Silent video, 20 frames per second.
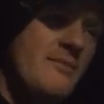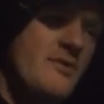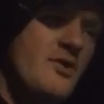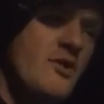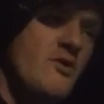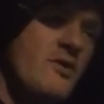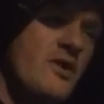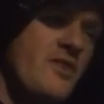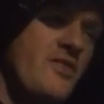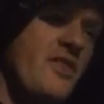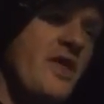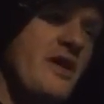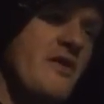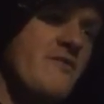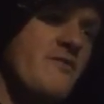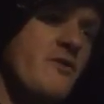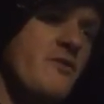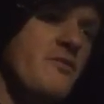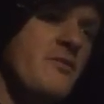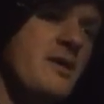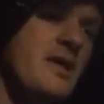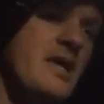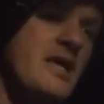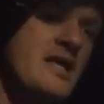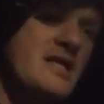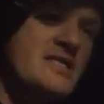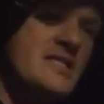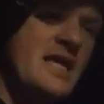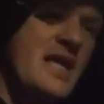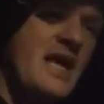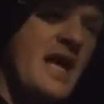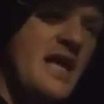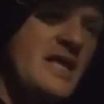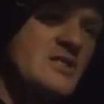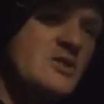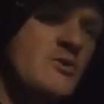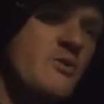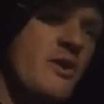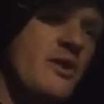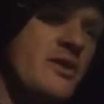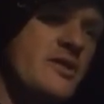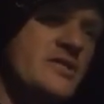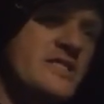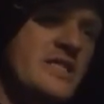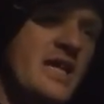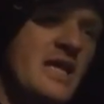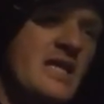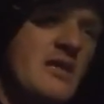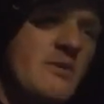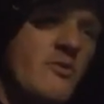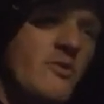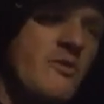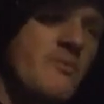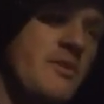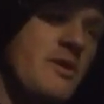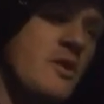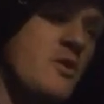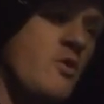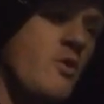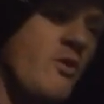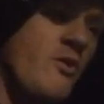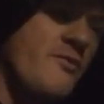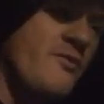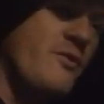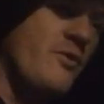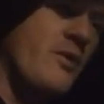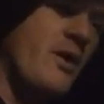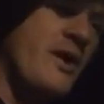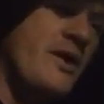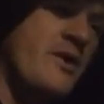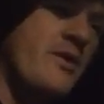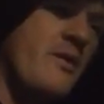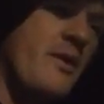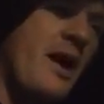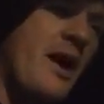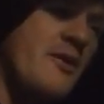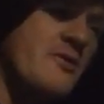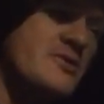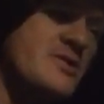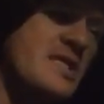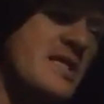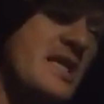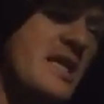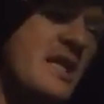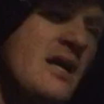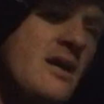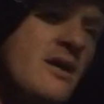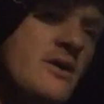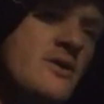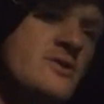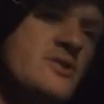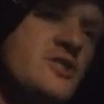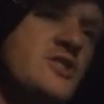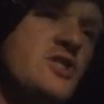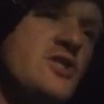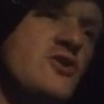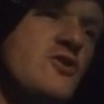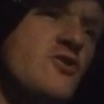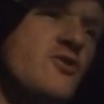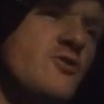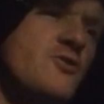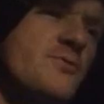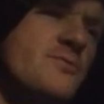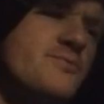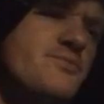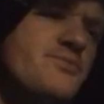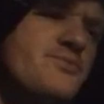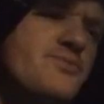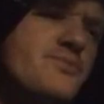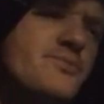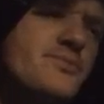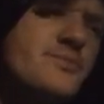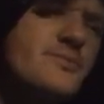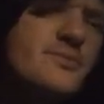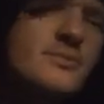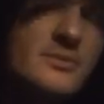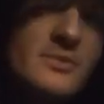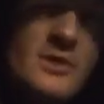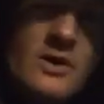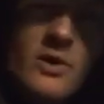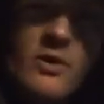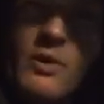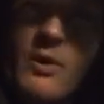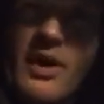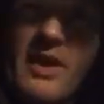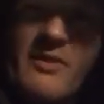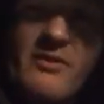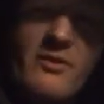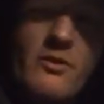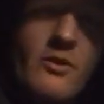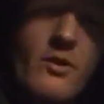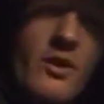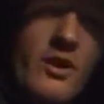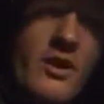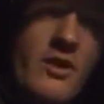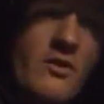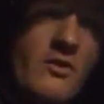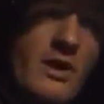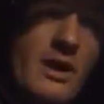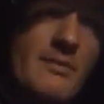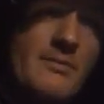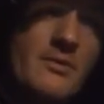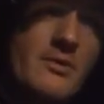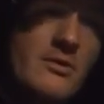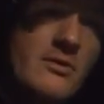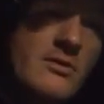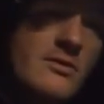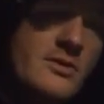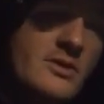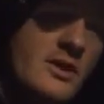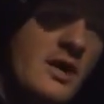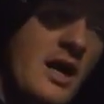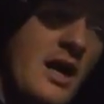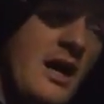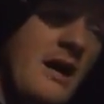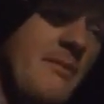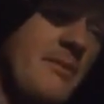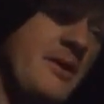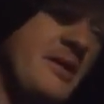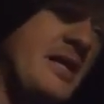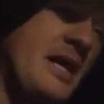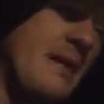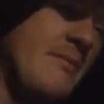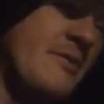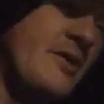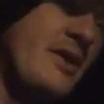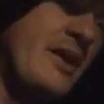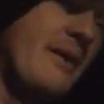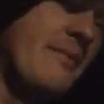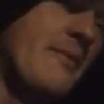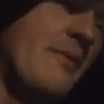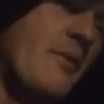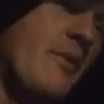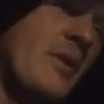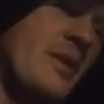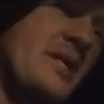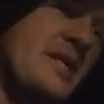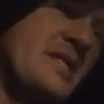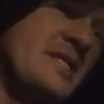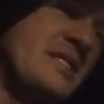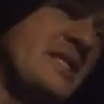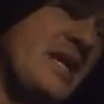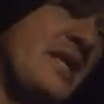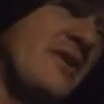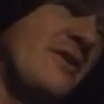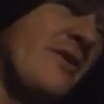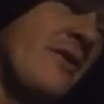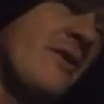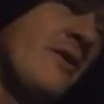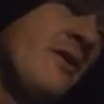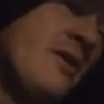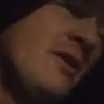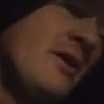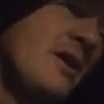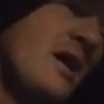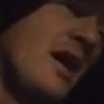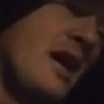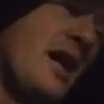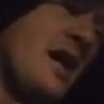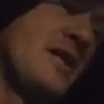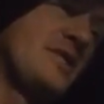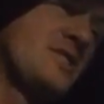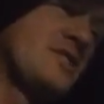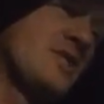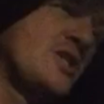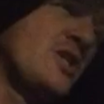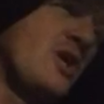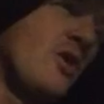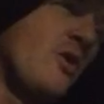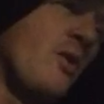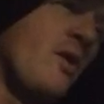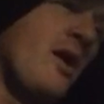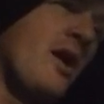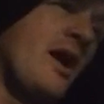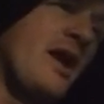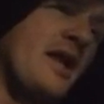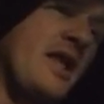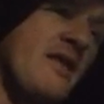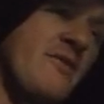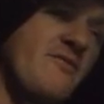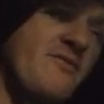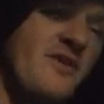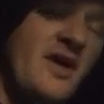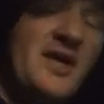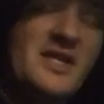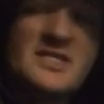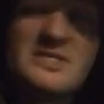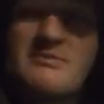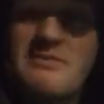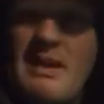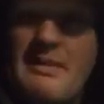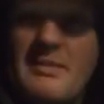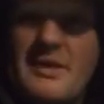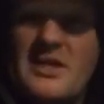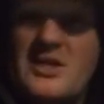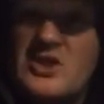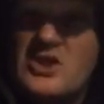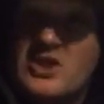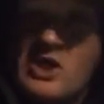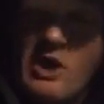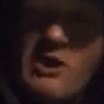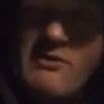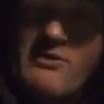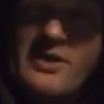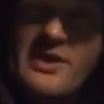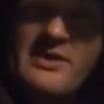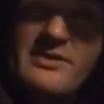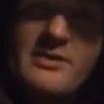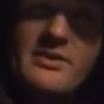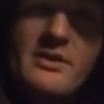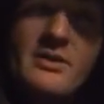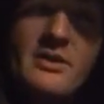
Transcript: The only thing with me is that I do understand it would be cool for Ronda Rousey to win the Royal Rumble, become the number one contender, to go on and face maybe Charlotte